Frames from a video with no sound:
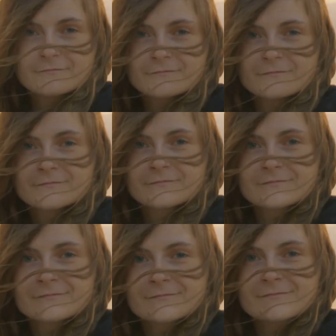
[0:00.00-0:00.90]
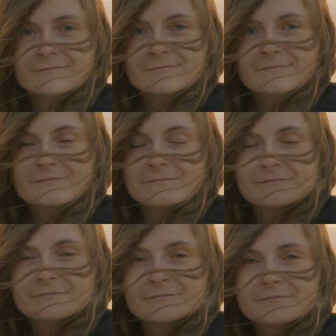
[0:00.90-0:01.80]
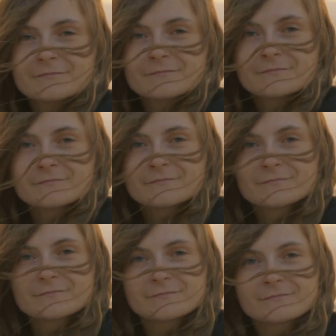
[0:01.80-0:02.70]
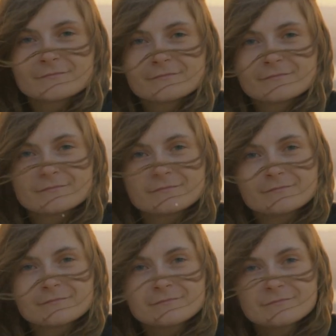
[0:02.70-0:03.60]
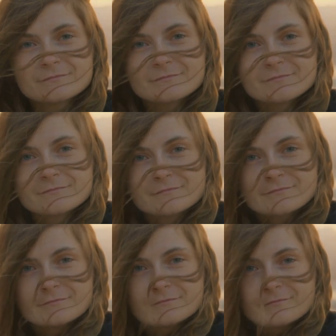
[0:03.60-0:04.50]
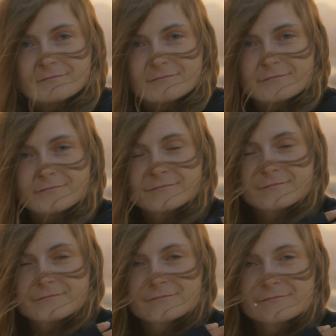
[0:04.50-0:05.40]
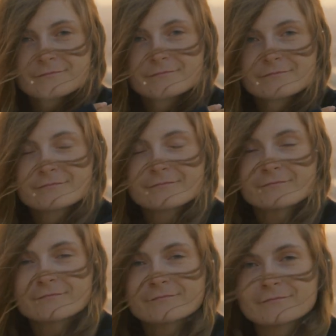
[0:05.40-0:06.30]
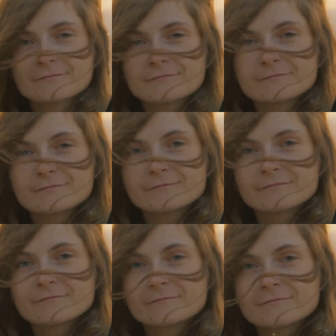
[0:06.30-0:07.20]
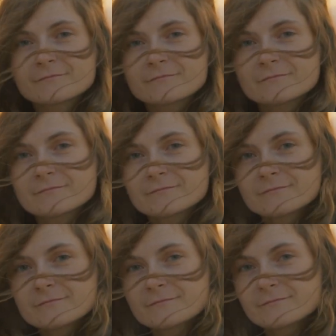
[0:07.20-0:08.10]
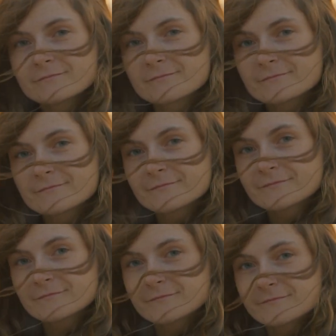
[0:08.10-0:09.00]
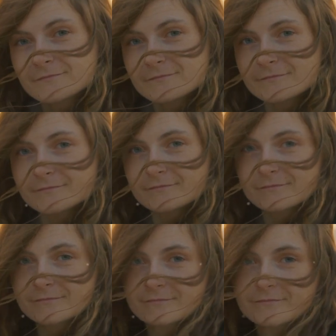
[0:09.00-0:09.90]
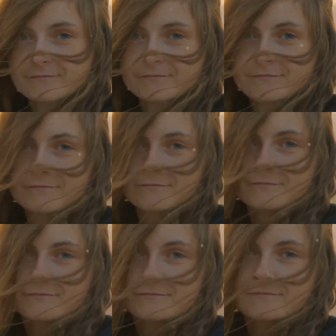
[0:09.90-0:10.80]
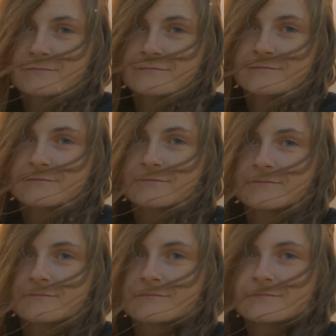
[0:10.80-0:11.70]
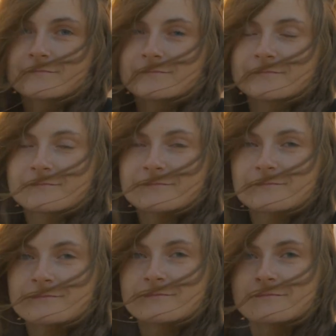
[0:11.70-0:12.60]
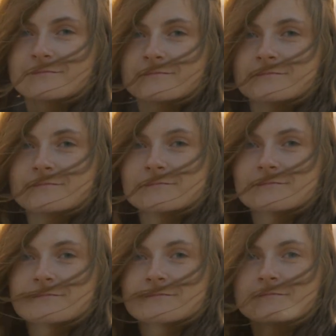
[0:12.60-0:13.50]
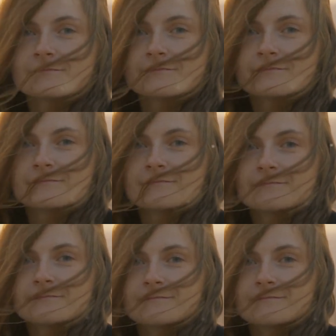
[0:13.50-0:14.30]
So, the next time you find yourself doubting your attractiveness, take a moment, look within and remind yourself of your worth. Embrace your quirks, your passions, and your individuality because these are the things that make you